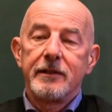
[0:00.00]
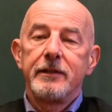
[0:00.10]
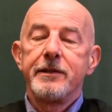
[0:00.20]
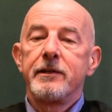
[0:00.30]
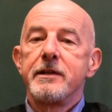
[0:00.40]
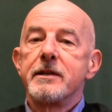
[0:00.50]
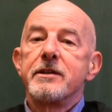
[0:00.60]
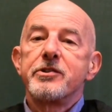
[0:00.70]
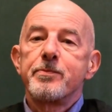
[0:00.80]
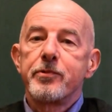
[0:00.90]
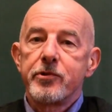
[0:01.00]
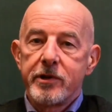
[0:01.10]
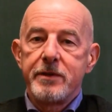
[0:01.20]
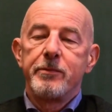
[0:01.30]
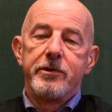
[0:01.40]
Clearly its
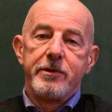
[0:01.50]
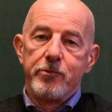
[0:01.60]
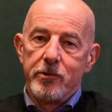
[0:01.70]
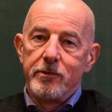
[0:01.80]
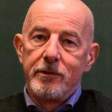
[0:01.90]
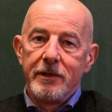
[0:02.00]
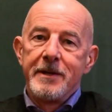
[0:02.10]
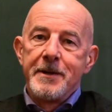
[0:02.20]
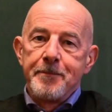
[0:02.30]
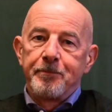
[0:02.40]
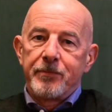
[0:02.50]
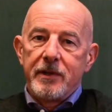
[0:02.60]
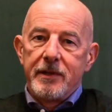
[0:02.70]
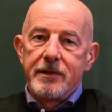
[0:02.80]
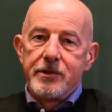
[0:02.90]
primary role
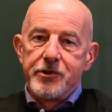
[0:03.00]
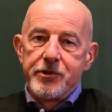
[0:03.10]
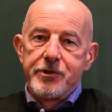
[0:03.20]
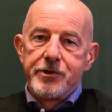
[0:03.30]
is